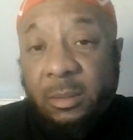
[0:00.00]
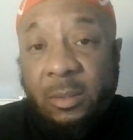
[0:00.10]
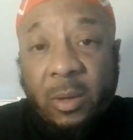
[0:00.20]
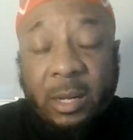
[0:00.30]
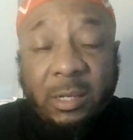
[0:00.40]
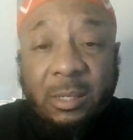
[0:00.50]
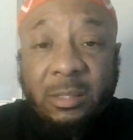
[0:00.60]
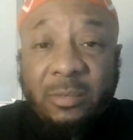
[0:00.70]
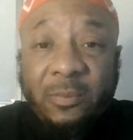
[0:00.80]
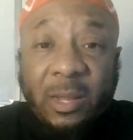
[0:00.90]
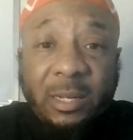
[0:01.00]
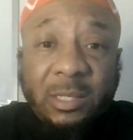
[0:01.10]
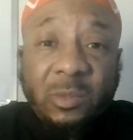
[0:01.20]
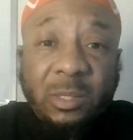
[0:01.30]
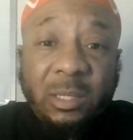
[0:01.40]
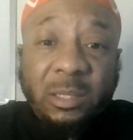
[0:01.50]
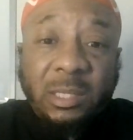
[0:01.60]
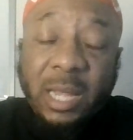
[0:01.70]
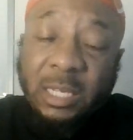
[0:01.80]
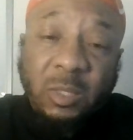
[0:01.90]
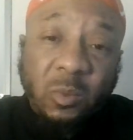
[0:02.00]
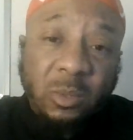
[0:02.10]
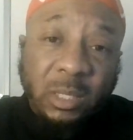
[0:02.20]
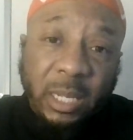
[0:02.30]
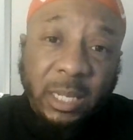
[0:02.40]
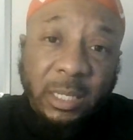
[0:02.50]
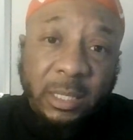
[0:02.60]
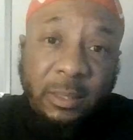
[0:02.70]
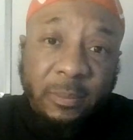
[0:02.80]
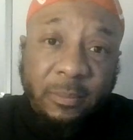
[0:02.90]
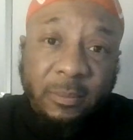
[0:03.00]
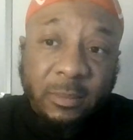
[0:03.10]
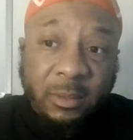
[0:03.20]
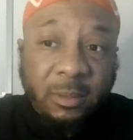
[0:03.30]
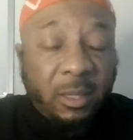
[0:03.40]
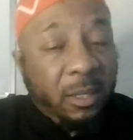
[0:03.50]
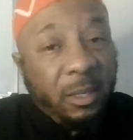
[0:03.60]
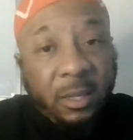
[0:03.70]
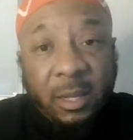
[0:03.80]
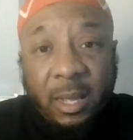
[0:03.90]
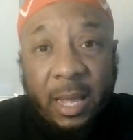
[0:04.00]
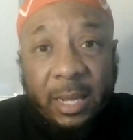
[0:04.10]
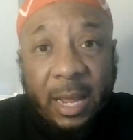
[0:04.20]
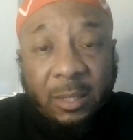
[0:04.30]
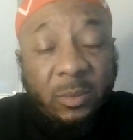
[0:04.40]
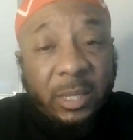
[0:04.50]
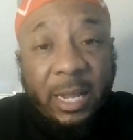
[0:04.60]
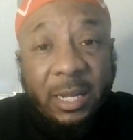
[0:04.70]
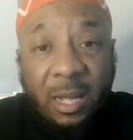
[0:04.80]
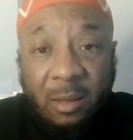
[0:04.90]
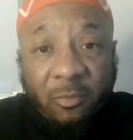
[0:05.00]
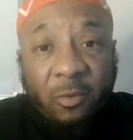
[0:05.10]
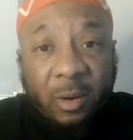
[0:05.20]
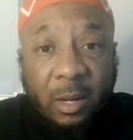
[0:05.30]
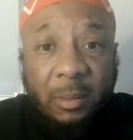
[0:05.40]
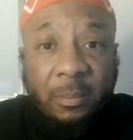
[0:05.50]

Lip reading: I done just fell into a little sexual thing. Hey, that's what they come from.